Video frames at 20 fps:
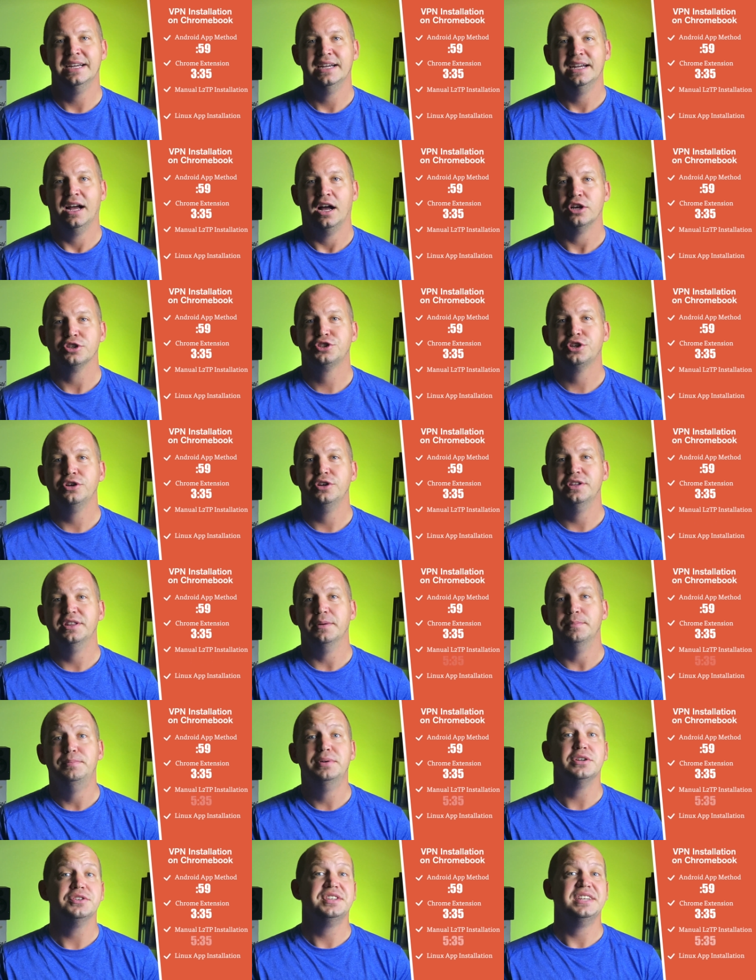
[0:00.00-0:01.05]
I'll show you the
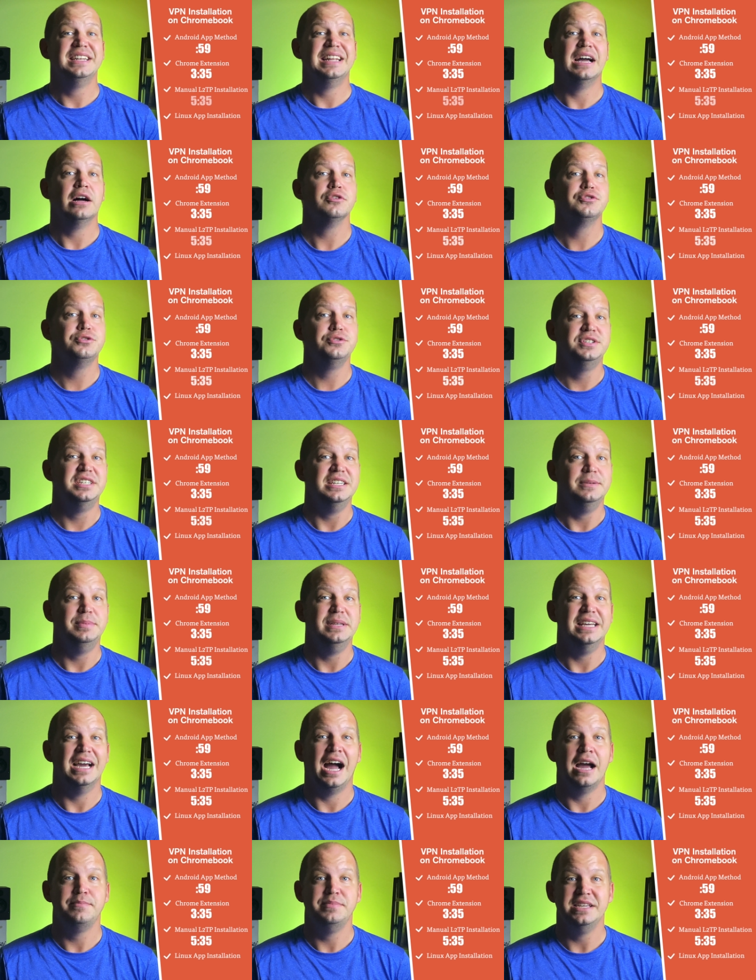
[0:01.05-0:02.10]
built-in L2TP
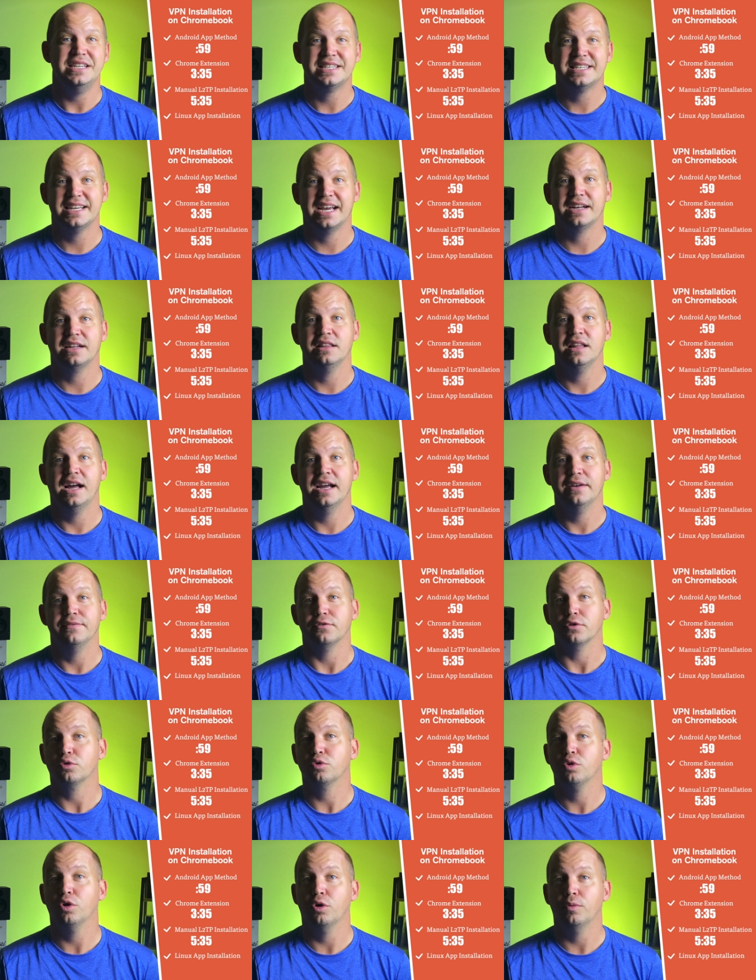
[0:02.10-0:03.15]
IPsec client for
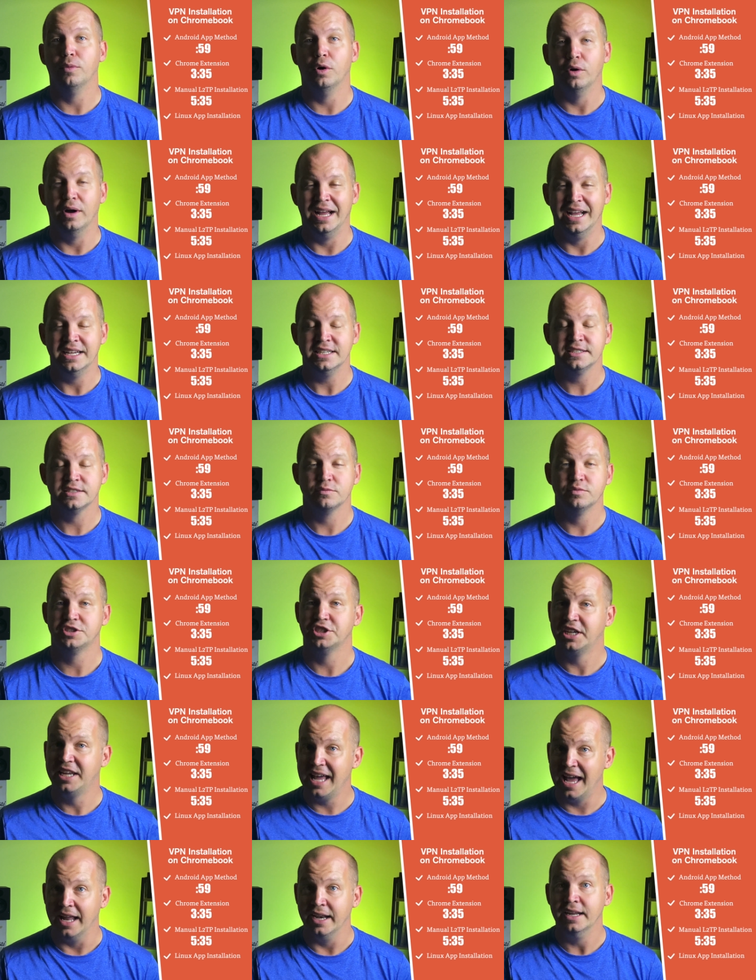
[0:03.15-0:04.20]
Chrome OS, which
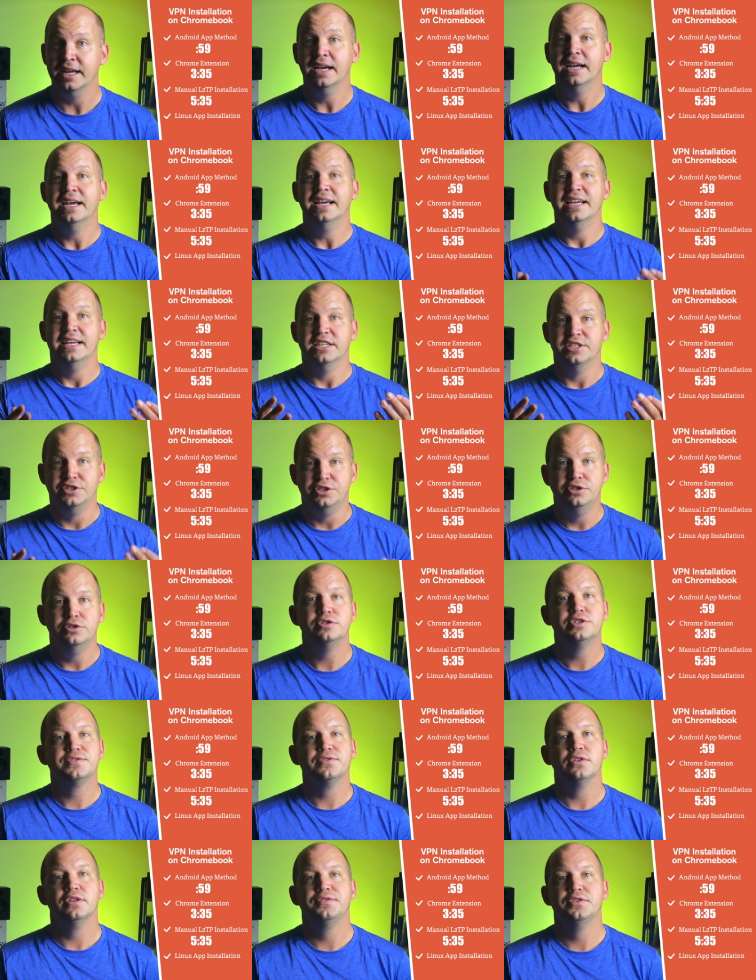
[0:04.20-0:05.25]
again is
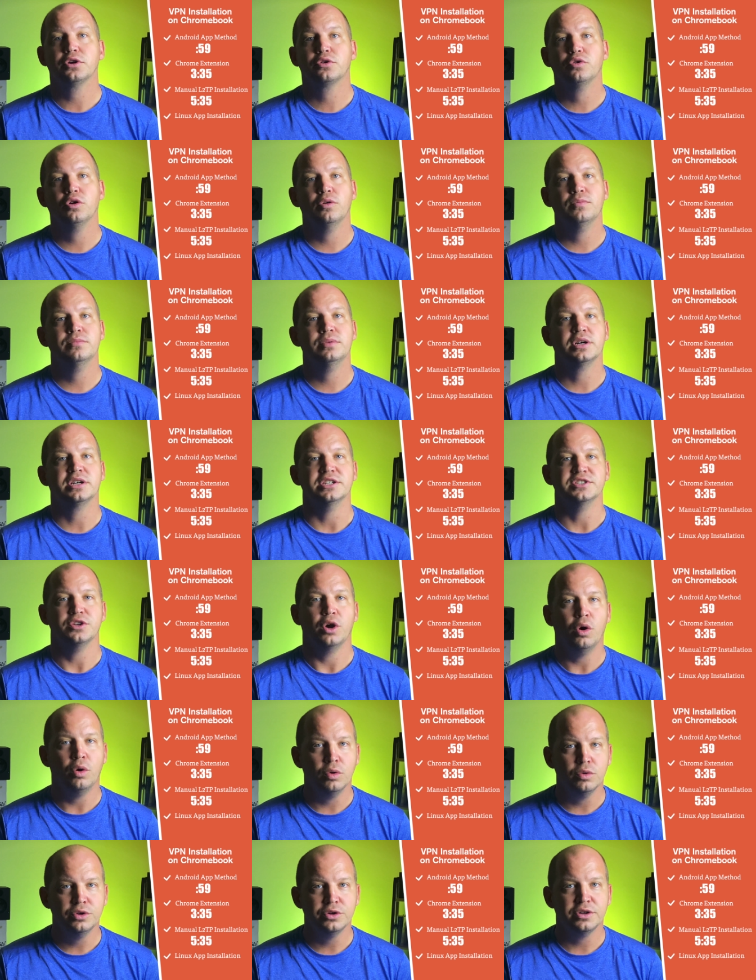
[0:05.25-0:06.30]
useful if your Chromebook is
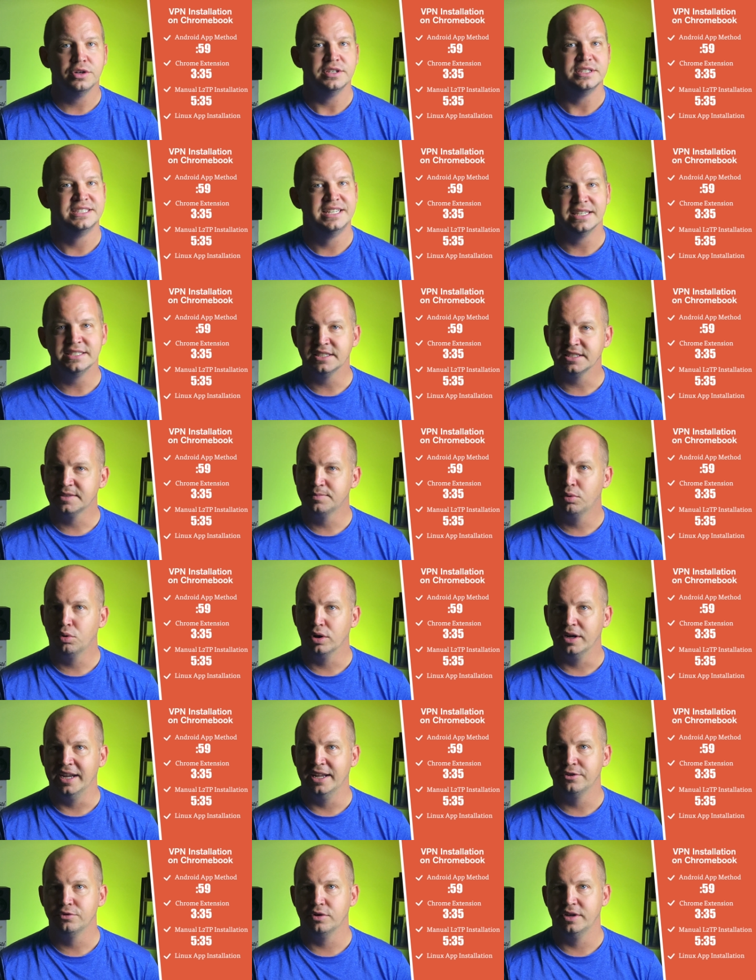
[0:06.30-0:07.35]
older, doesn't support
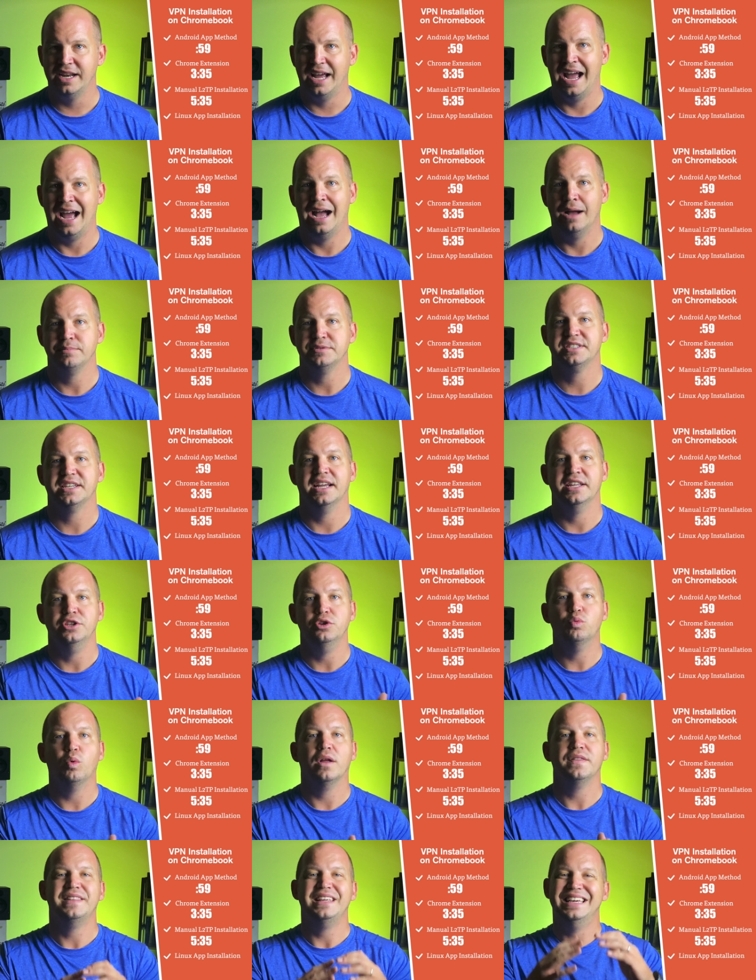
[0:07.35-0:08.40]
Android apps, and you
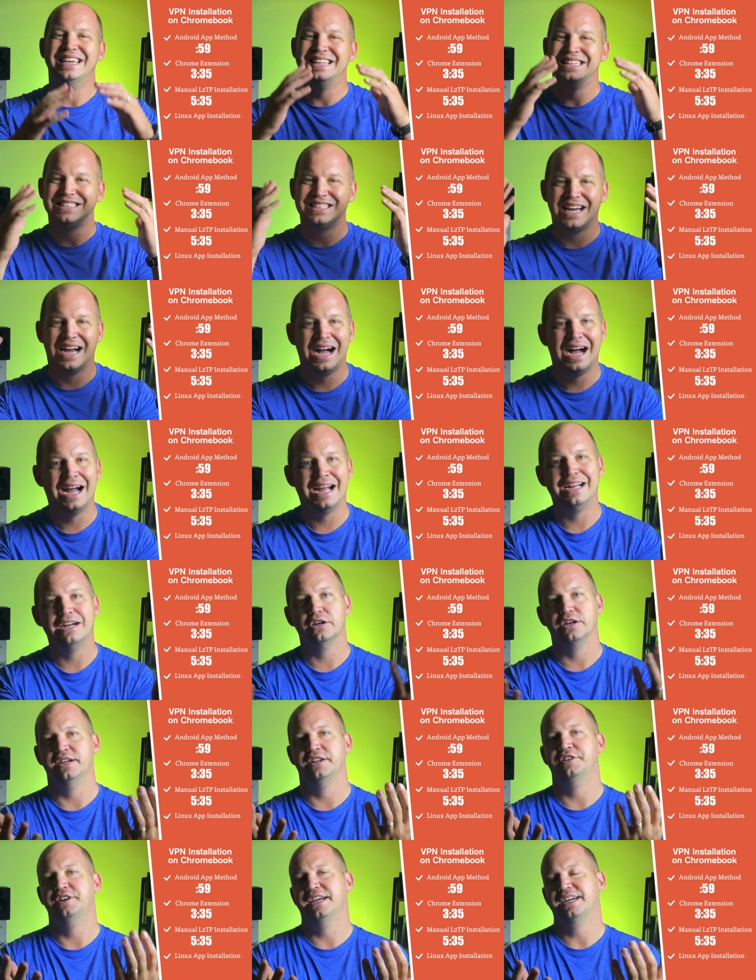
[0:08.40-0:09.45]
want the entire
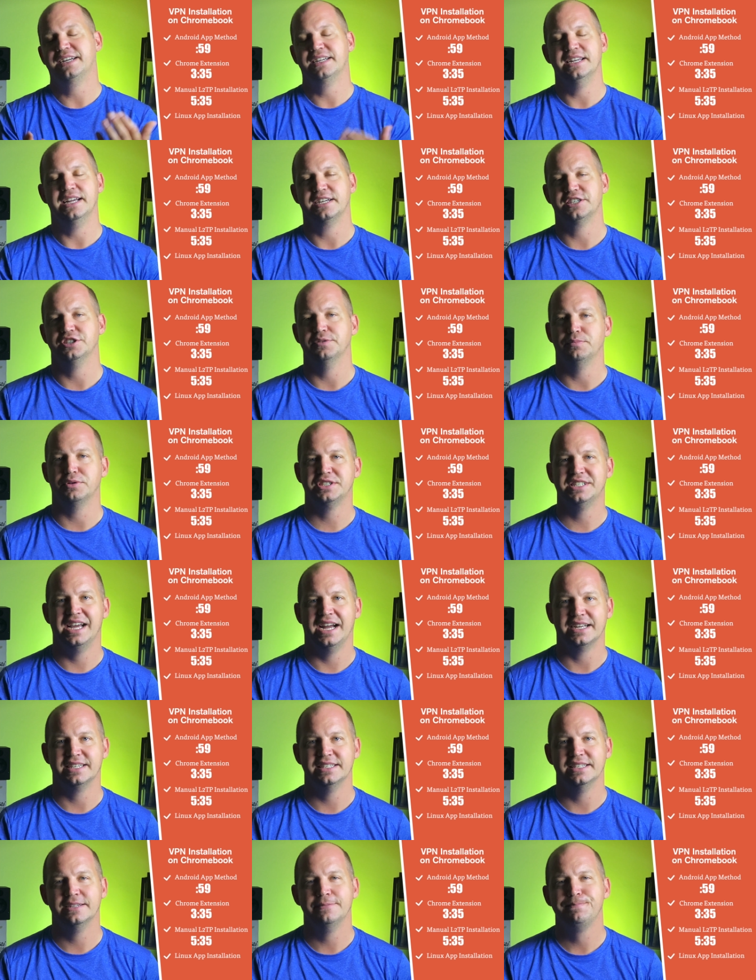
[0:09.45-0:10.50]
internet connection
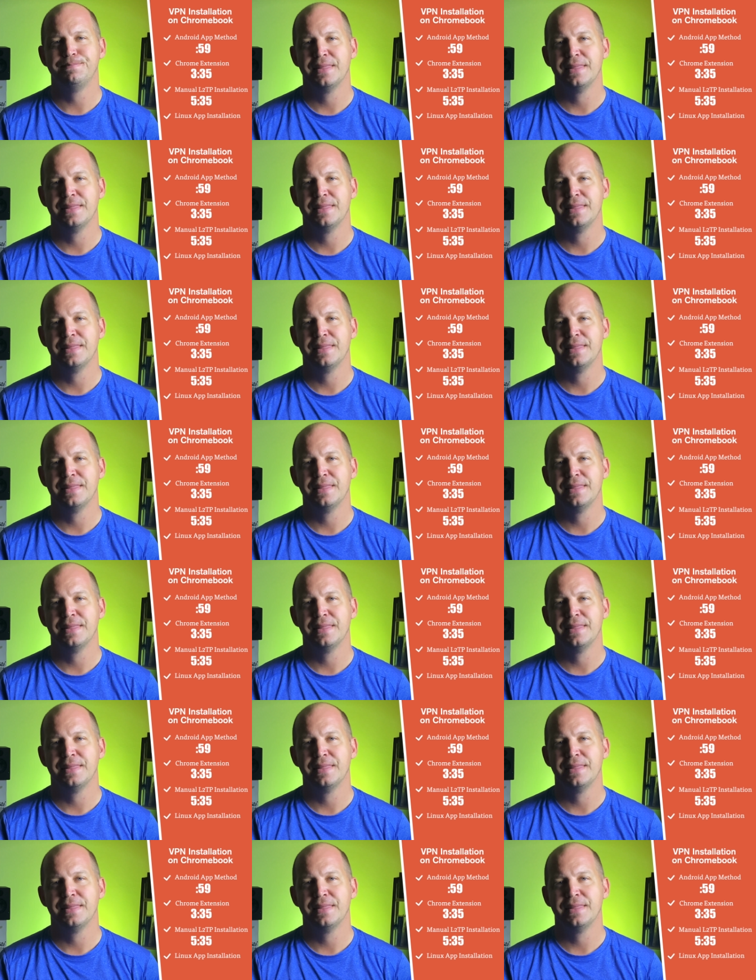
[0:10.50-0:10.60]
protected.